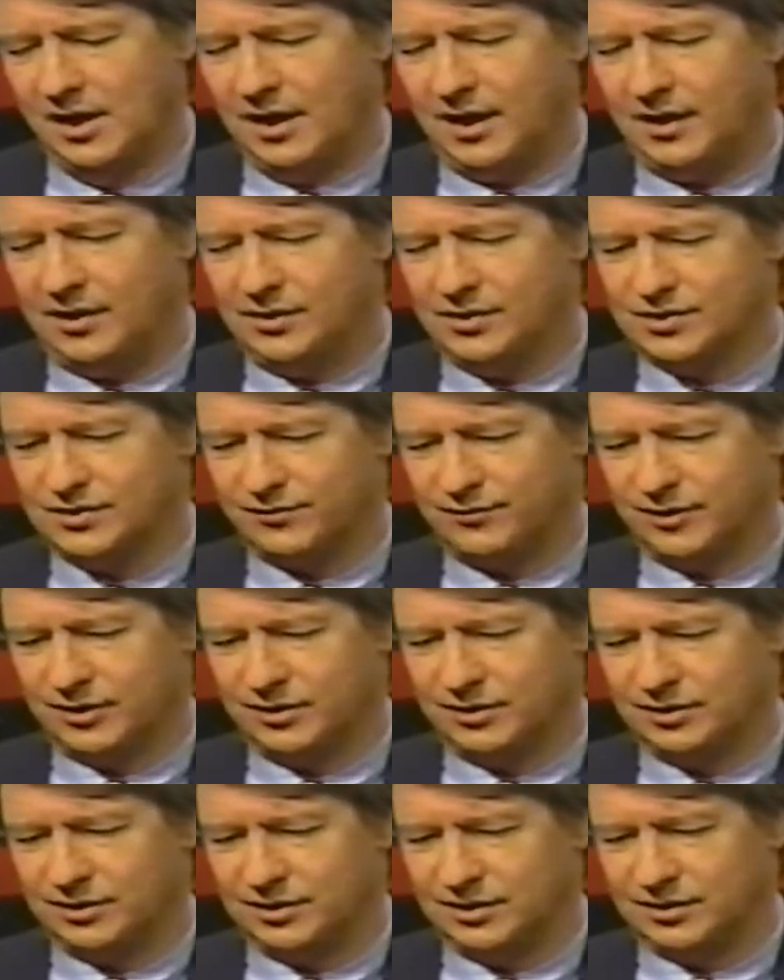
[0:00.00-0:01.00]
I always
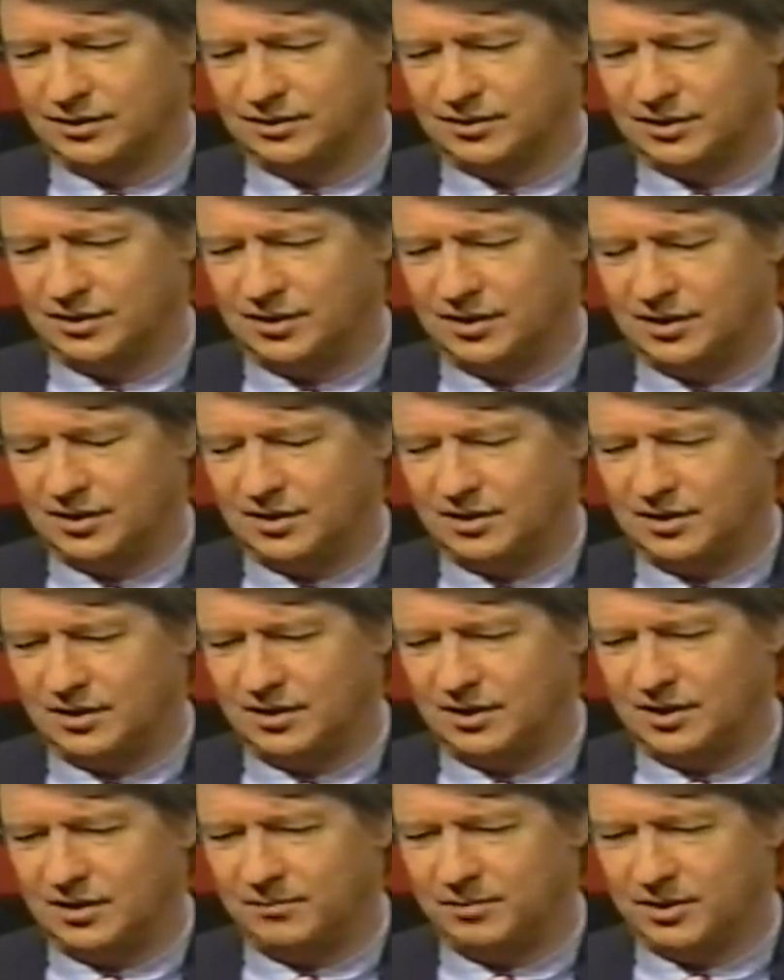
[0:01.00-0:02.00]
figured that
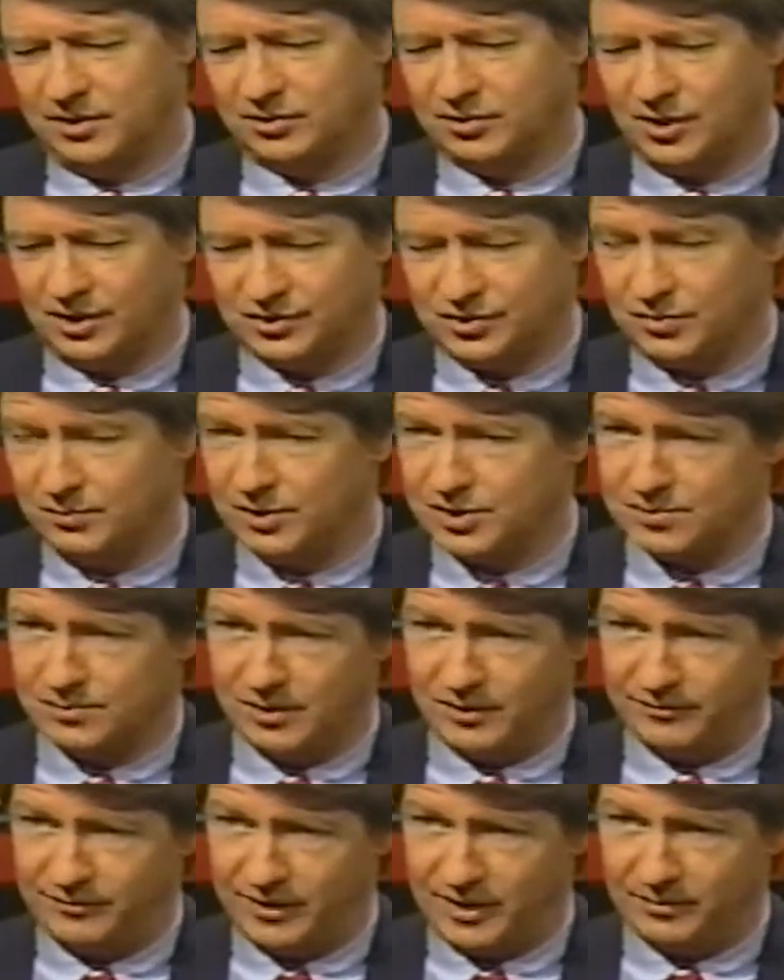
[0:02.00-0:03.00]
anybody who talks too much
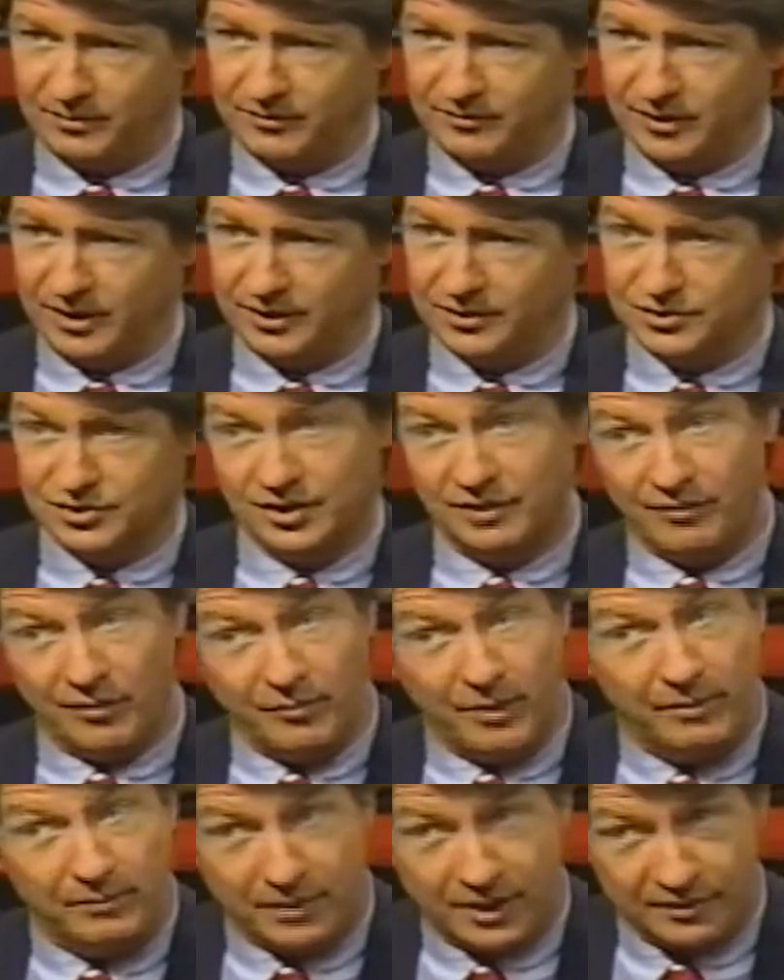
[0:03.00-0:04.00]
about family values never
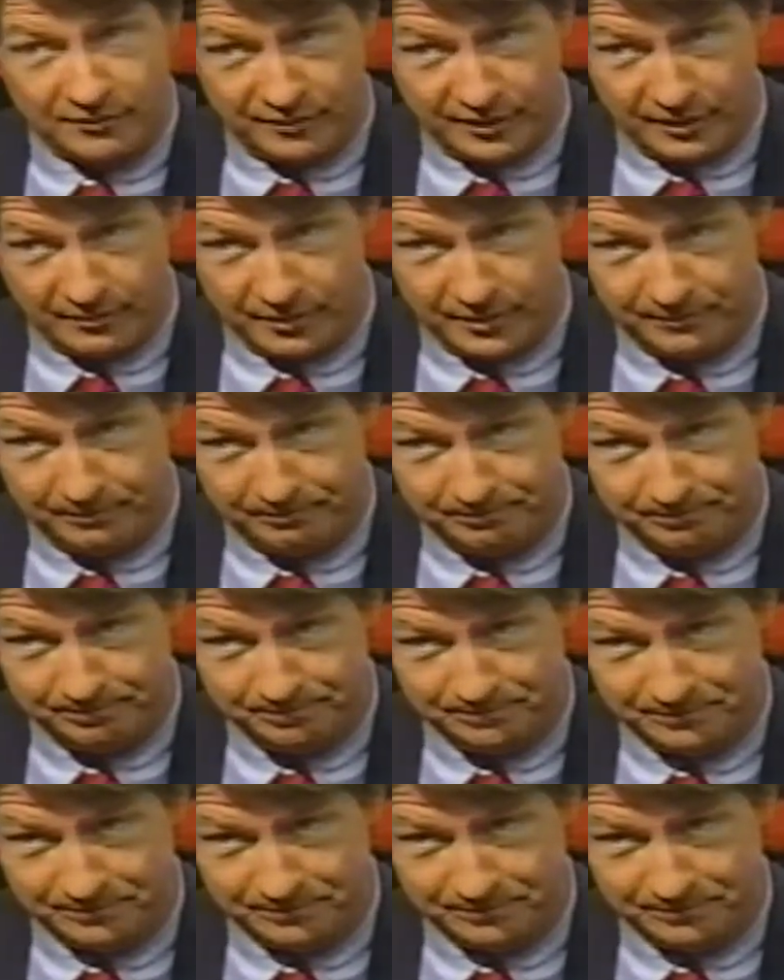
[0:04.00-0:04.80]
met my family. You